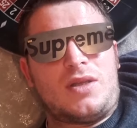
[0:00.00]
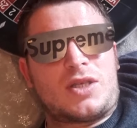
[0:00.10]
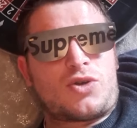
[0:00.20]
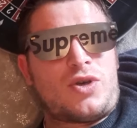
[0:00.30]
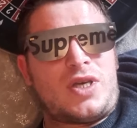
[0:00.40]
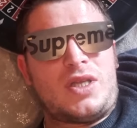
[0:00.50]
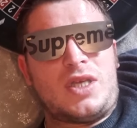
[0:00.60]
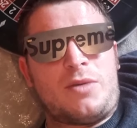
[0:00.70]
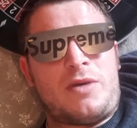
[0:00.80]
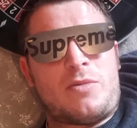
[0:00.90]
That's all you can
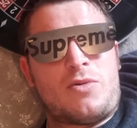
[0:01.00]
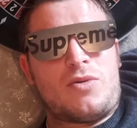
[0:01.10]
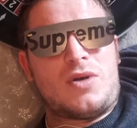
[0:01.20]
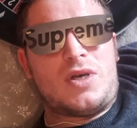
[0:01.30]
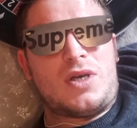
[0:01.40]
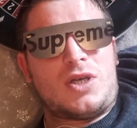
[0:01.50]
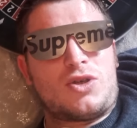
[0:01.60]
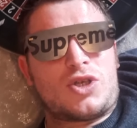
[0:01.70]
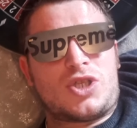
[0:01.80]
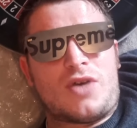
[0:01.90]
do, people.
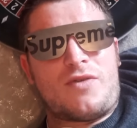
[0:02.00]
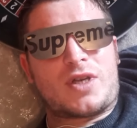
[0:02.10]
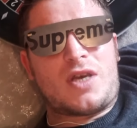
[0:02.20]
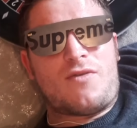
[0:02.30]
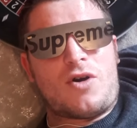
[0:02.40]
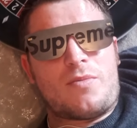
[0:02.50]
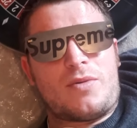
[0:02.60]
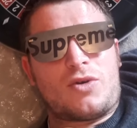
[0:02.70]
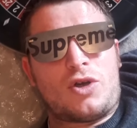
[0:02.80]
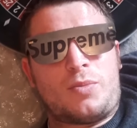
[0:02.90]
Just never give up.
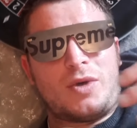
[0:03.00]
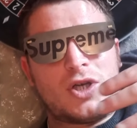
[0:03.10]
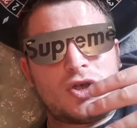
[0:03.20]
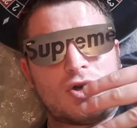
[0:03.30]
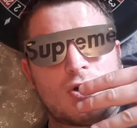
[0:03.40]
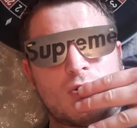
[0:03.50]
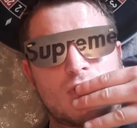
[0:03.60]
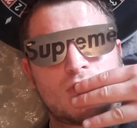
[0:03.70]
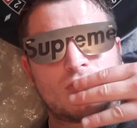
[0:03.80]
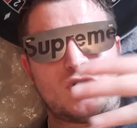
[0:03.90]
God bless you all.
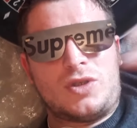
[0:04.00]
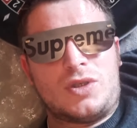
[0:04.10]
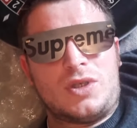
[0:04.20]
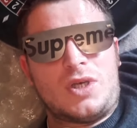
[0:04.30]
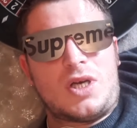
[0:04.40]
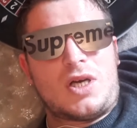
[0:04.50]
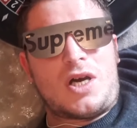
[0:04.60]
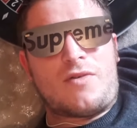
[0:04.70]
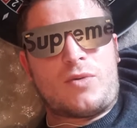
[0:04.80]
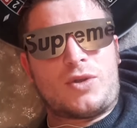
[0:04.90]

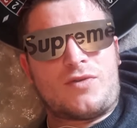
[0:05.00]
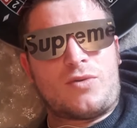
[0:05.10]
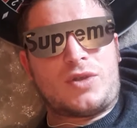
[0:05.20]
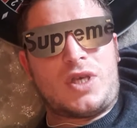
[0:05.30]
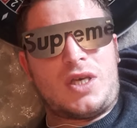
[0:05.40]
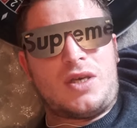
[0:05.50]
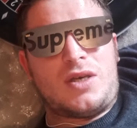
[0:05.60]
Have a wonderful day.